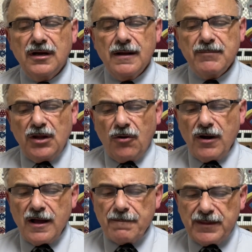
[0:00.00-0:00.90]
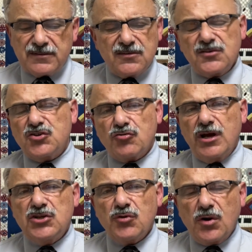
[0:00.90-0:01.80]
You know, this is a
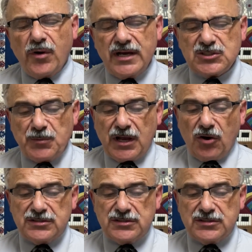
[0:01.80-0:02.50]
strange request because